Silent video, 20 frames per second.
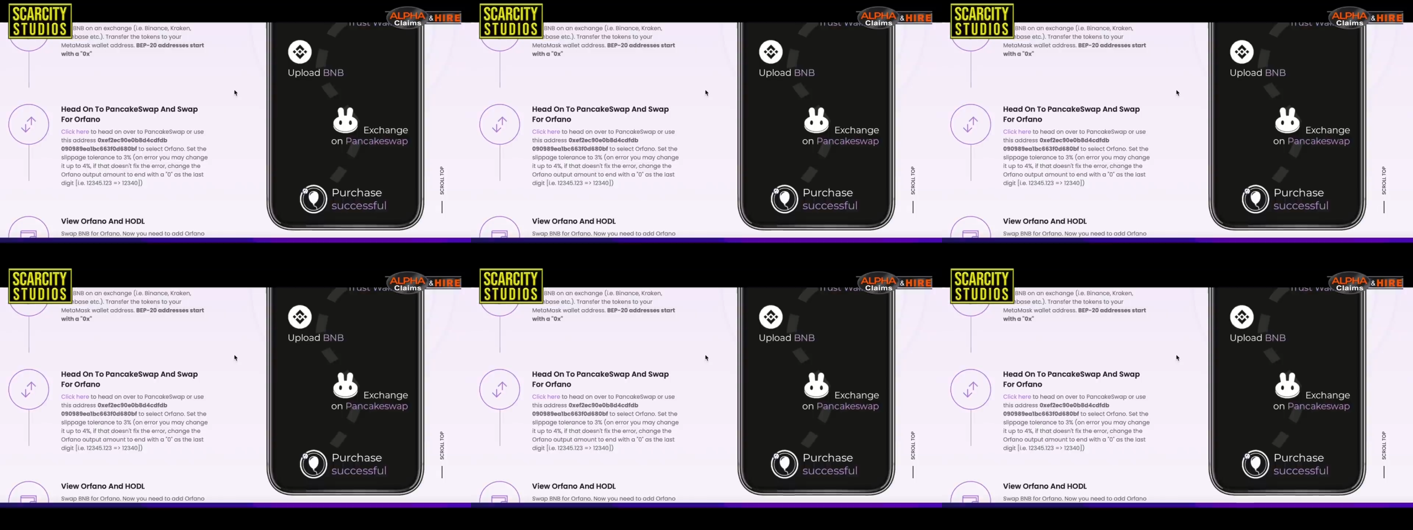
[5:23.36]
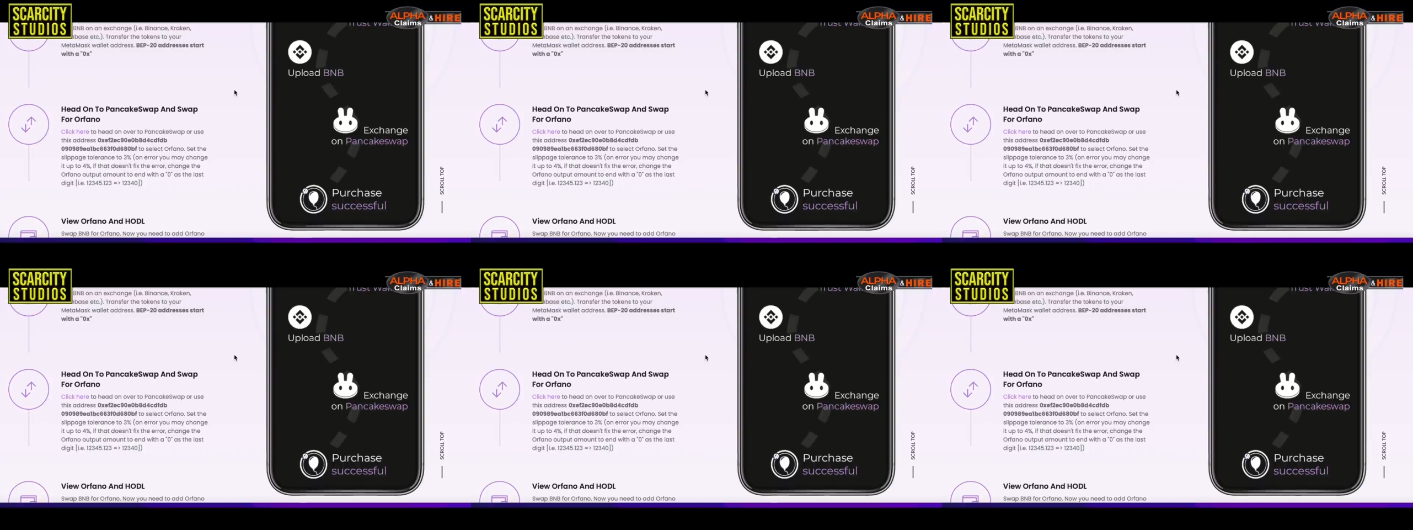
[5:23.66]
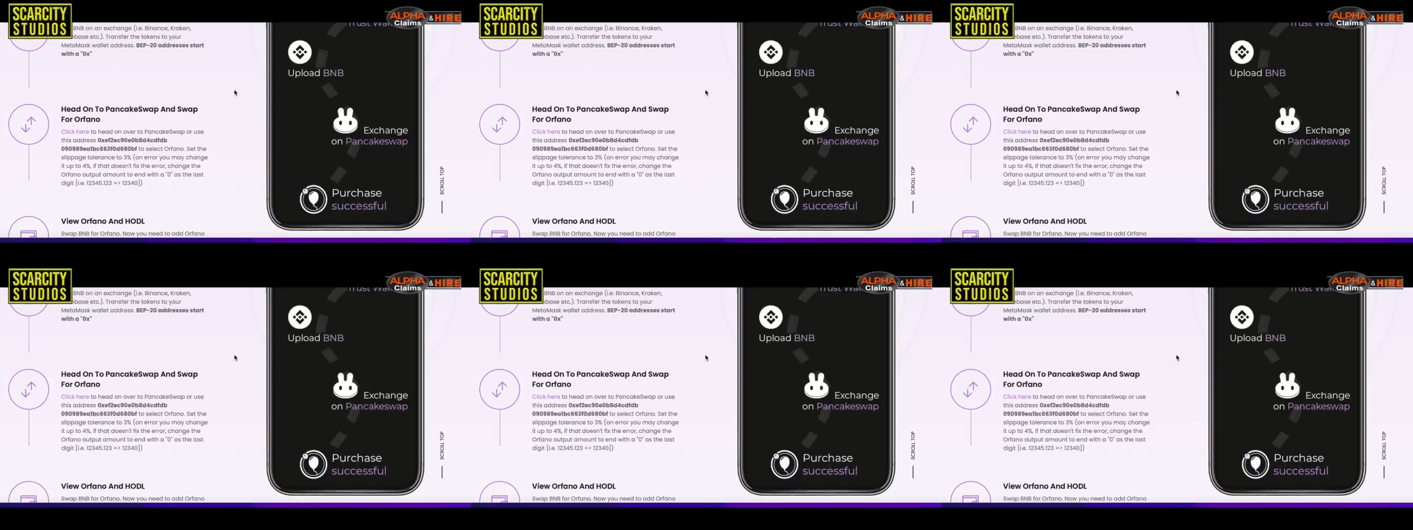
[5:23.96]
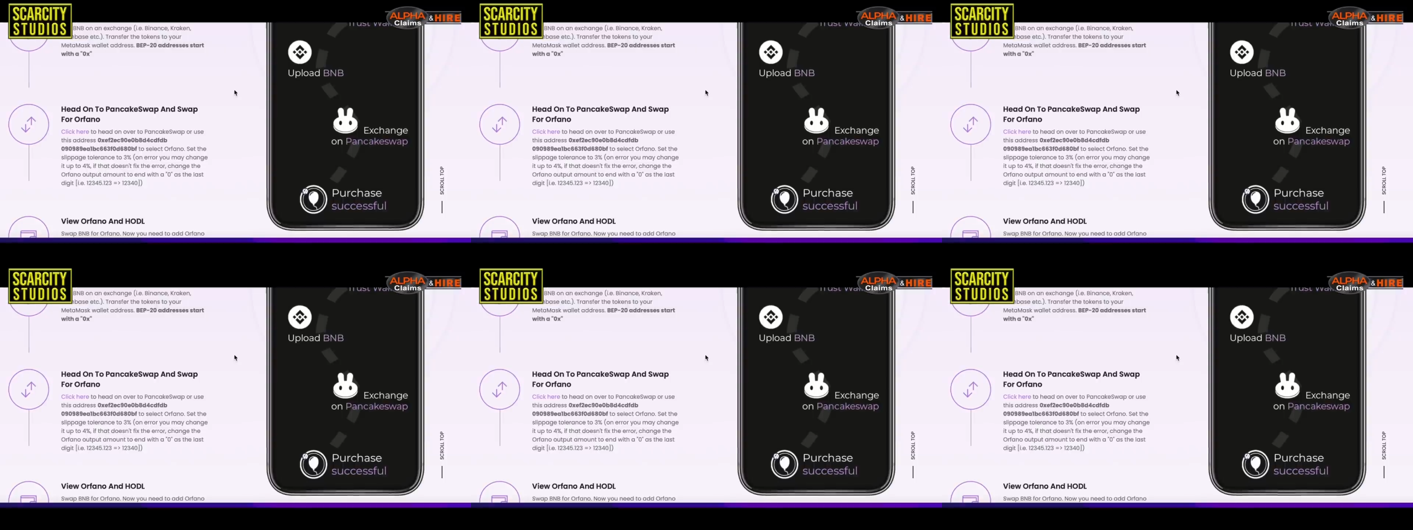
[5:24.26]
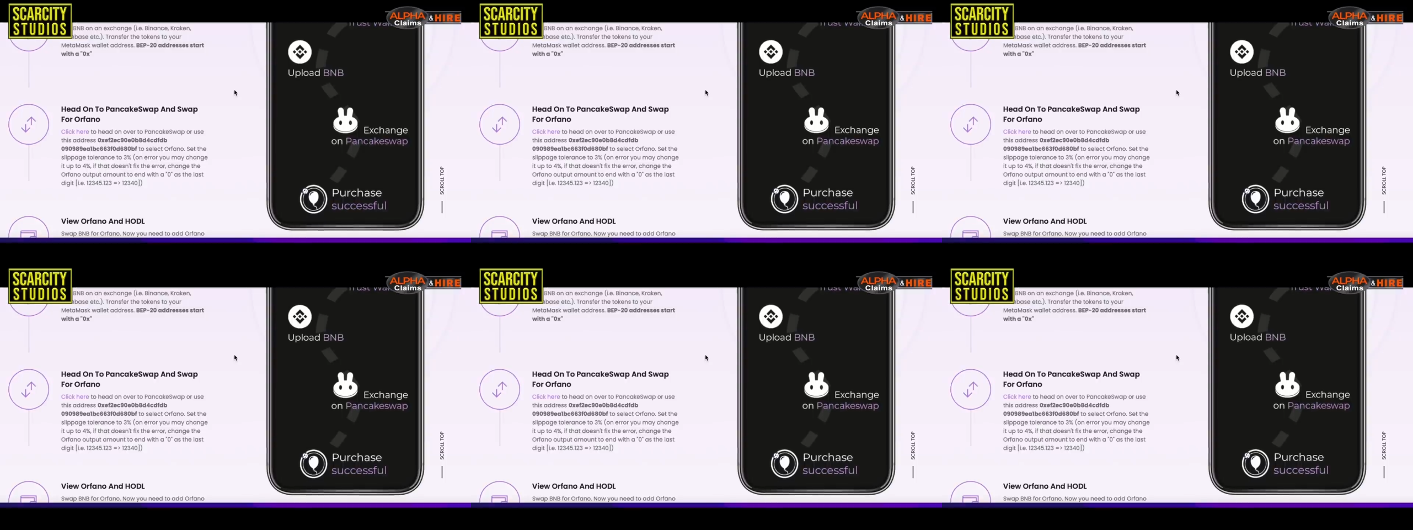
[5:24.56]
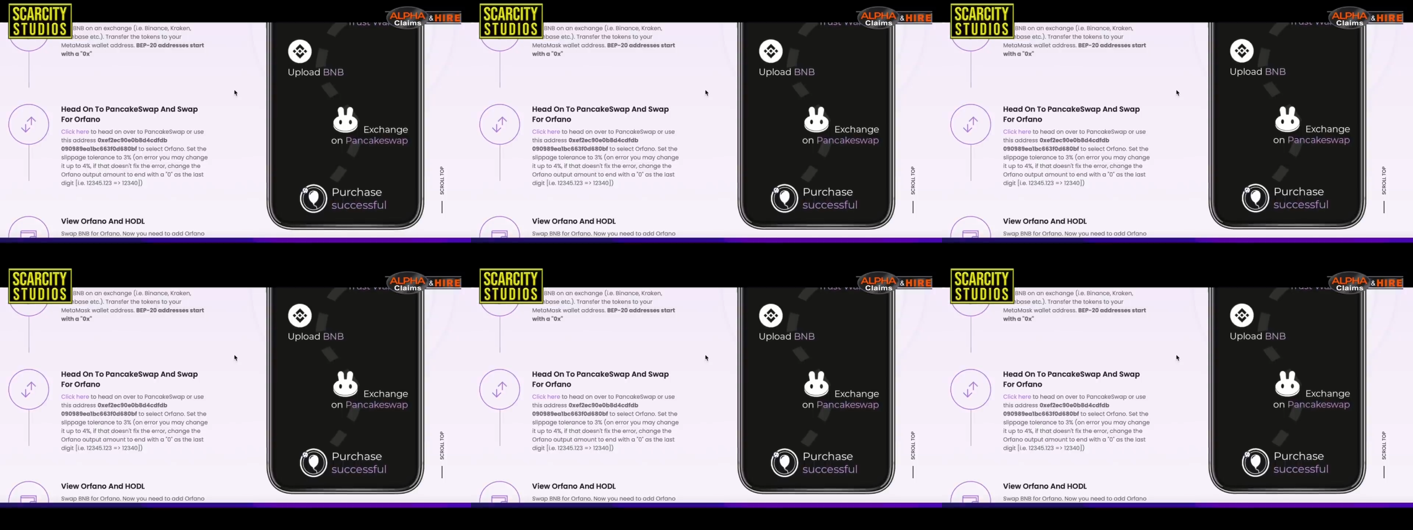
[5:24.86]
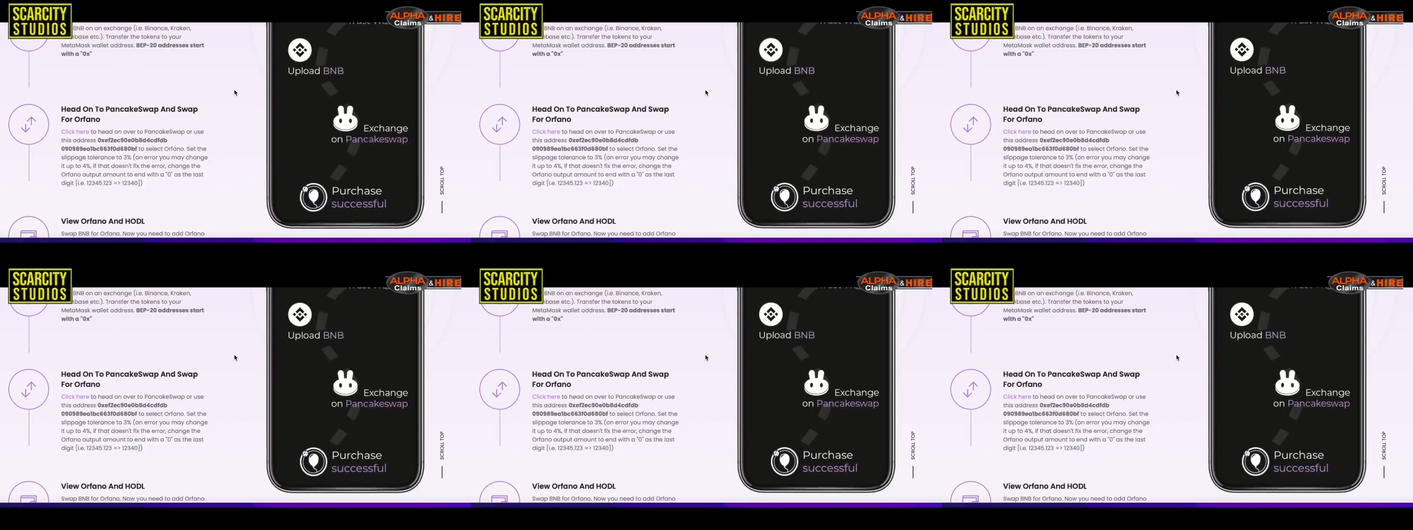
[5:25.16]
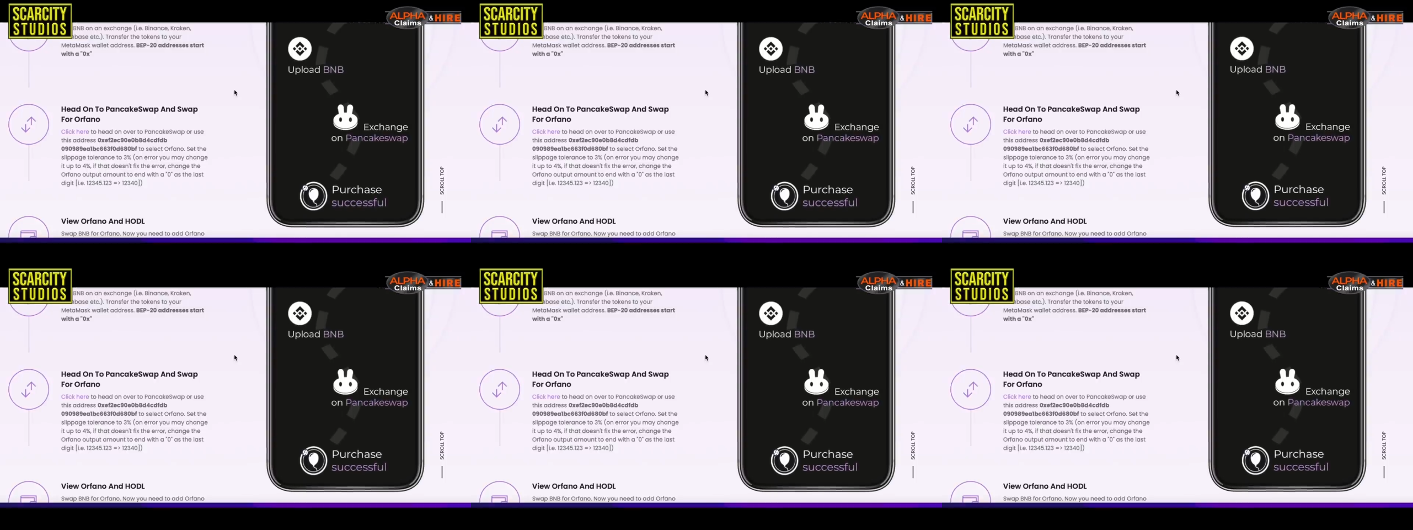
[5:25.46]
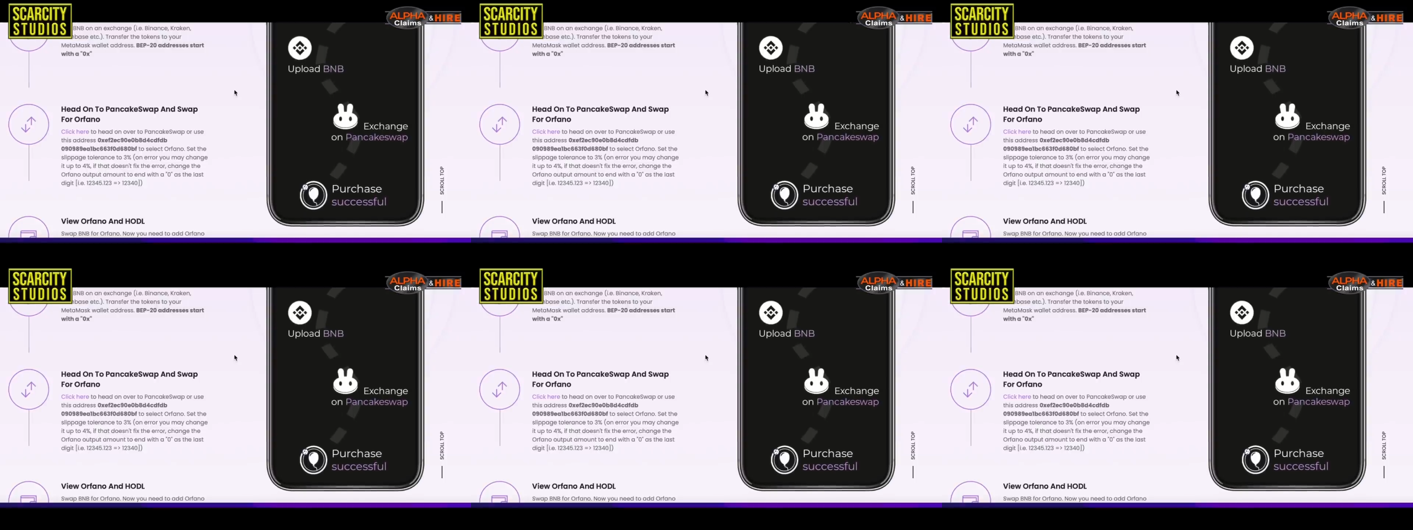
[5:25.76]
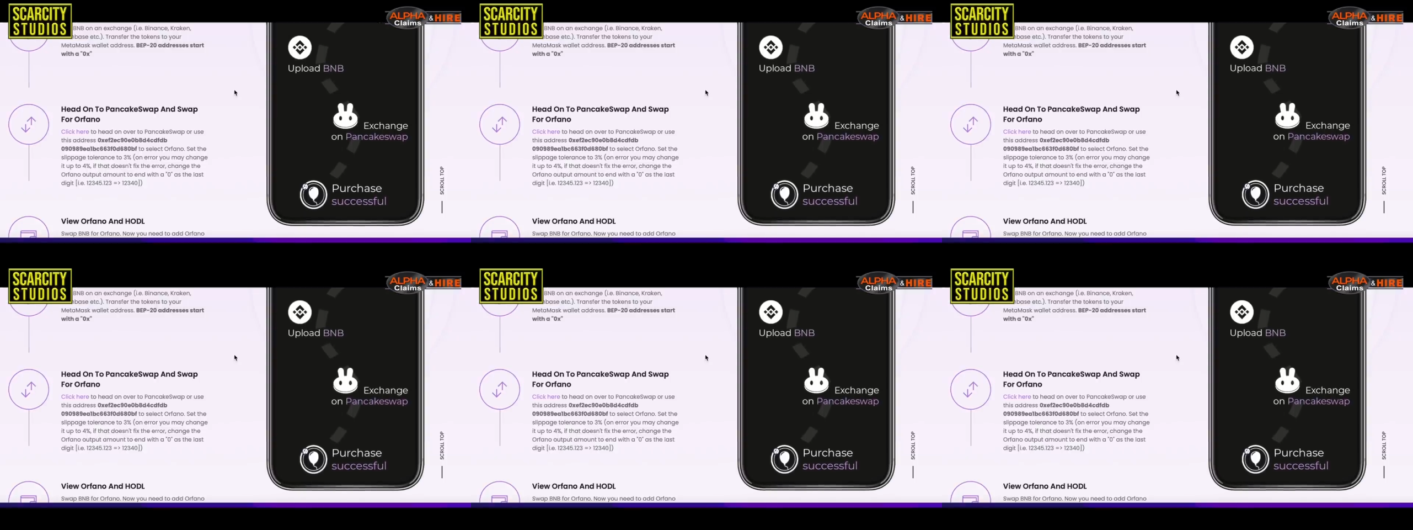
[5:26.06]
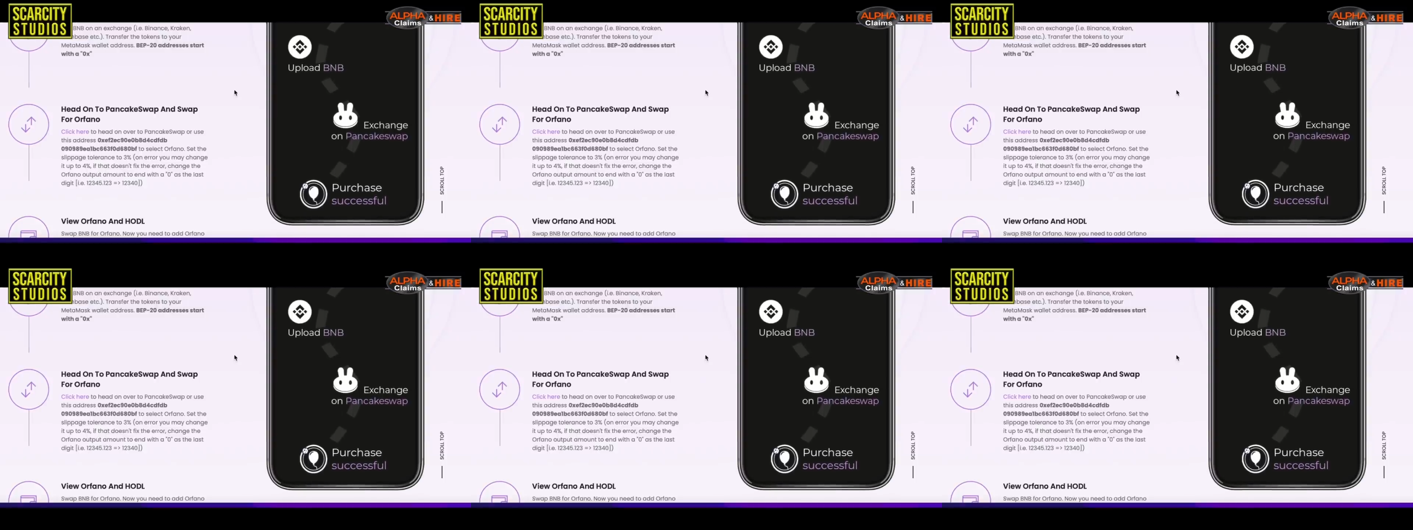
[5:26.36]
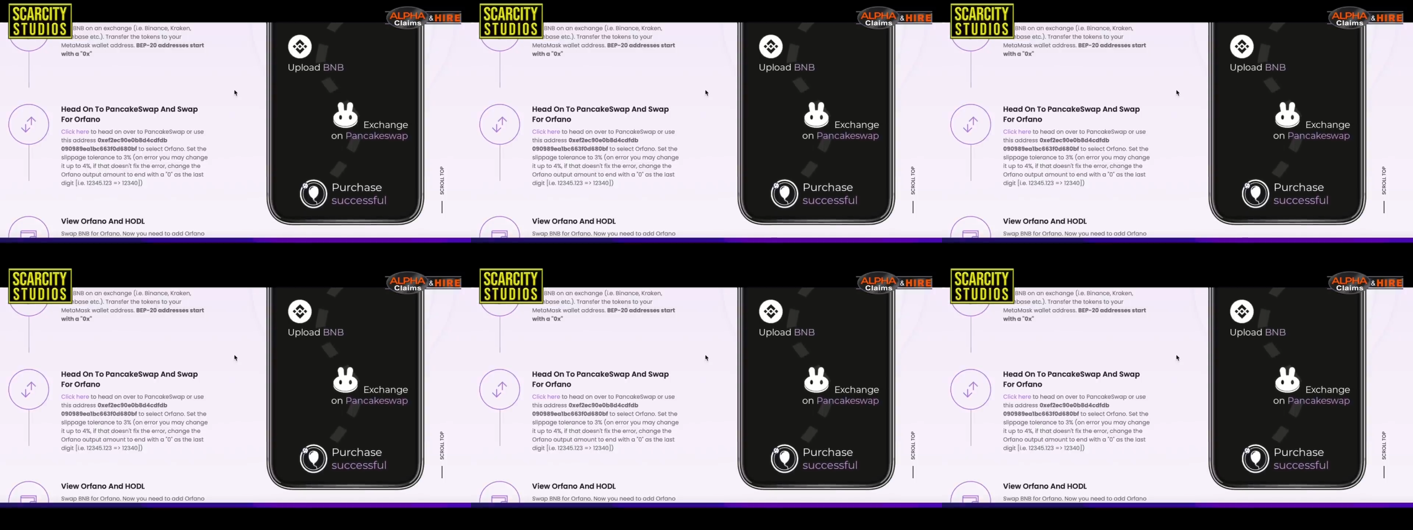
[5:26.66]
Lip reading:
No face is visible, so there are no lips to read.